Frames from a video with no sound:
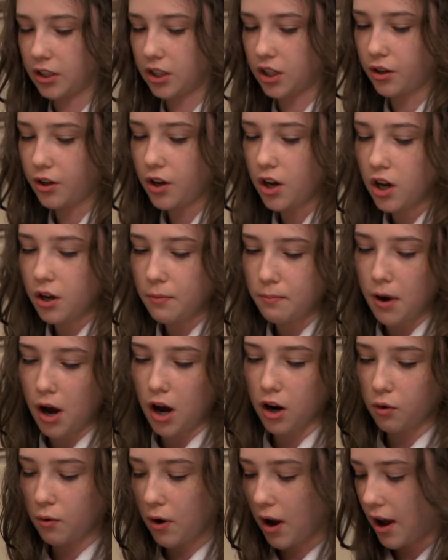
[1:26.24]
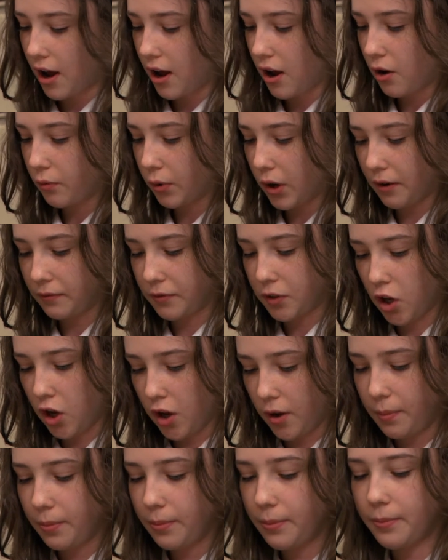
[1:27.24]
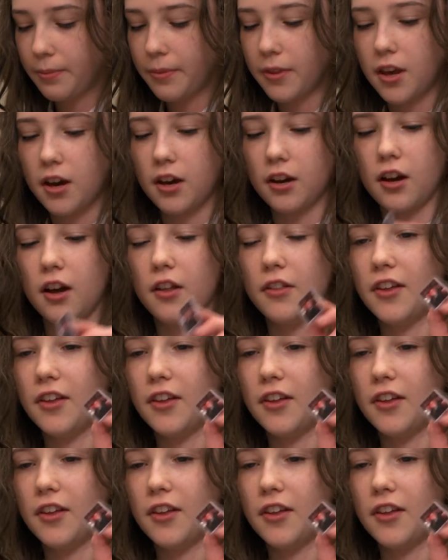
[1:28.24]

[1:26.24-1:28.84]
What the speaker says: to mark what I've done, I've got